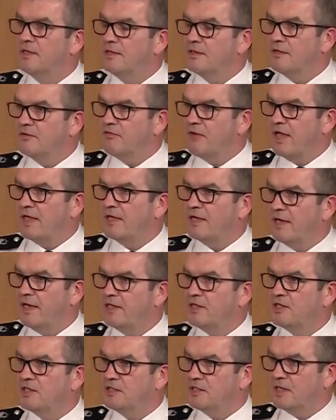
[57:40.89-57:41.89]
the
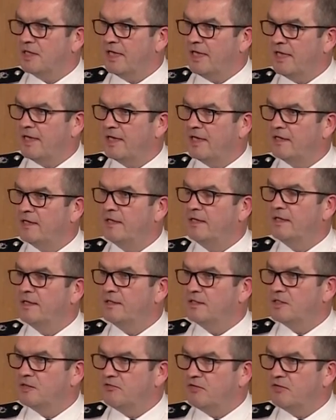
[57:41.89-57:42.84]
regulations are here to